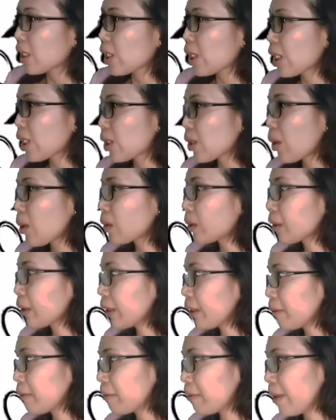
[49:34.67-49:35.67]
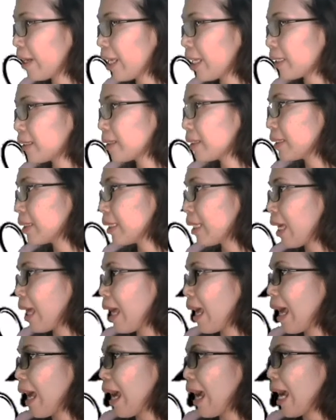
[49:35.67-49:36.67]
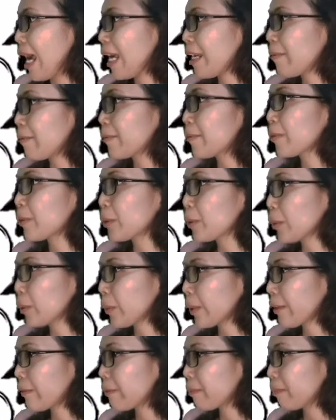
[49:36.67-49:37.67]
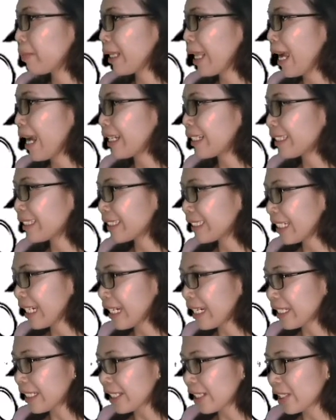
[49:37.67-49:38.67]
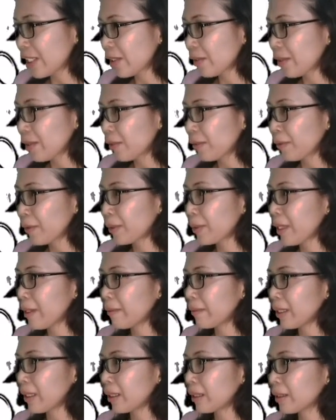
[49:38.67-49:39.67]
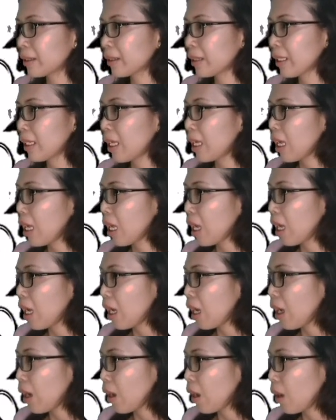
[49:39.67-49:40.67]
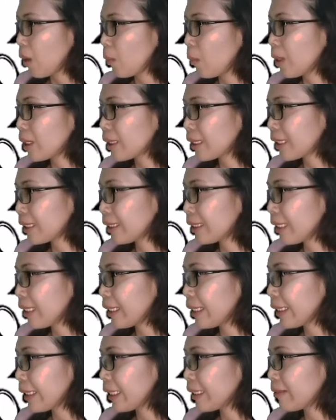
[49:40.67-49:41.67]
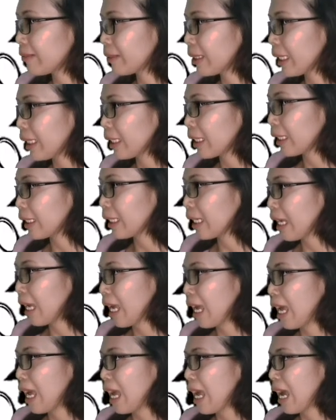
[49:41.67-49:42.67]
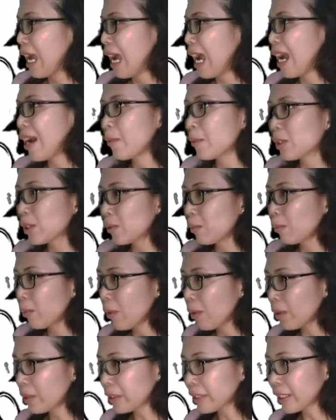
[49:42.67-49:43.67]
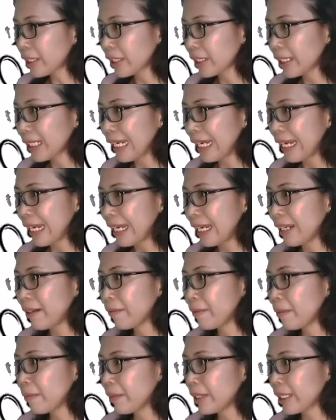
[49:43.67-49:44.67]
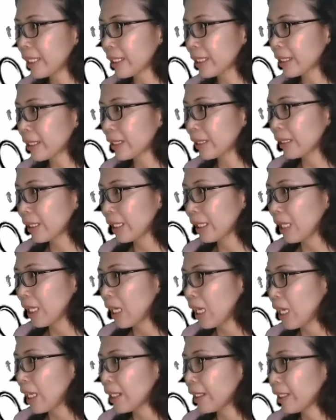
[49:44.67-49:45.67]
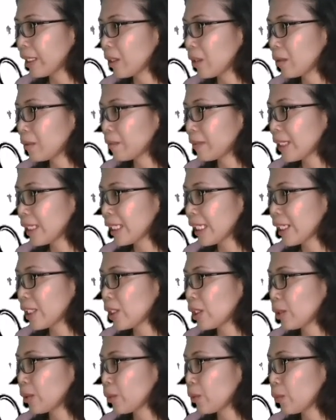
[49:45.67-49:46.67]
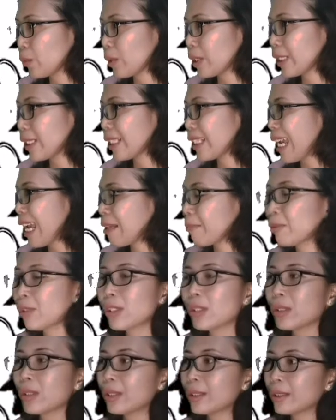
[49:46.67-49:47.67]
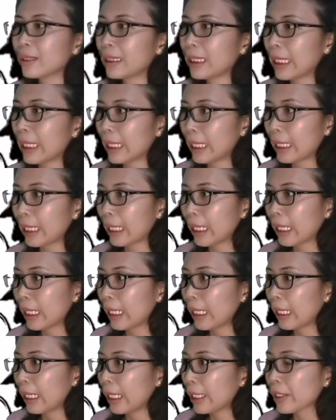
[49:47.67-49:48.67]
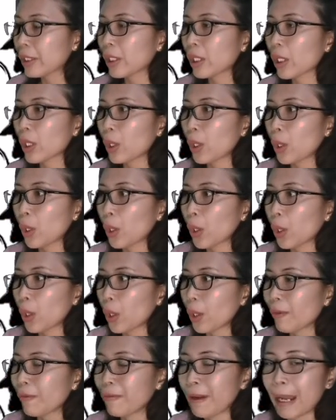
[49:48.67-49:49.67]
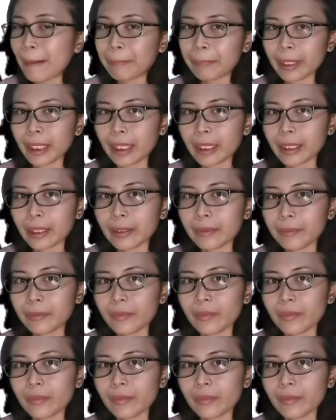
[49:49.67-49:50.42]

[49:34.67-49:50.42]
She told her friend, "I'm through with blind dates forever. What a dull evening. I was bored every minute." The conversation was absolutely vapid.